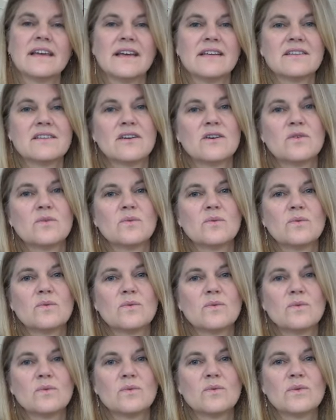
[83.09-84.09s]
And so
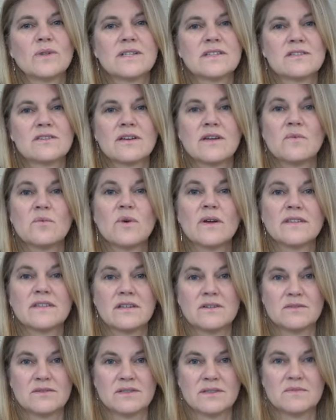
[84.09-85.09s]
let's look at what
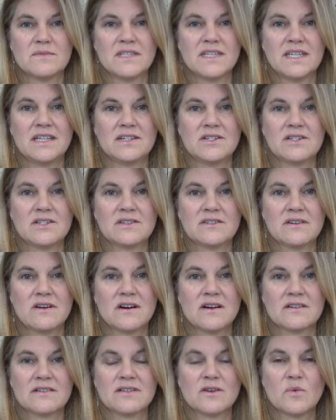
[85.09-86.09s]
those limitations
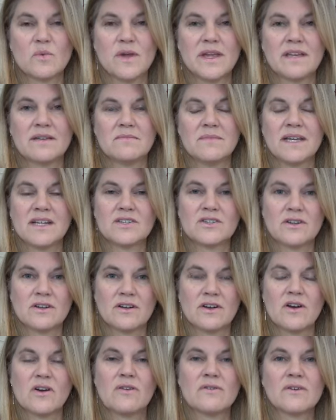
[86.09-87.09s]
are so we can make sure
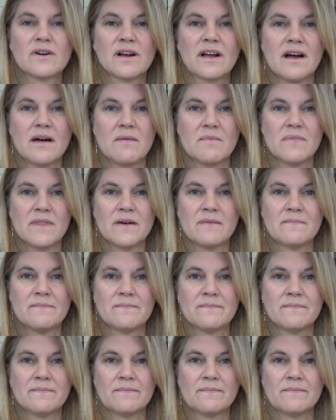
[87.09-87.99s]
to overcome them.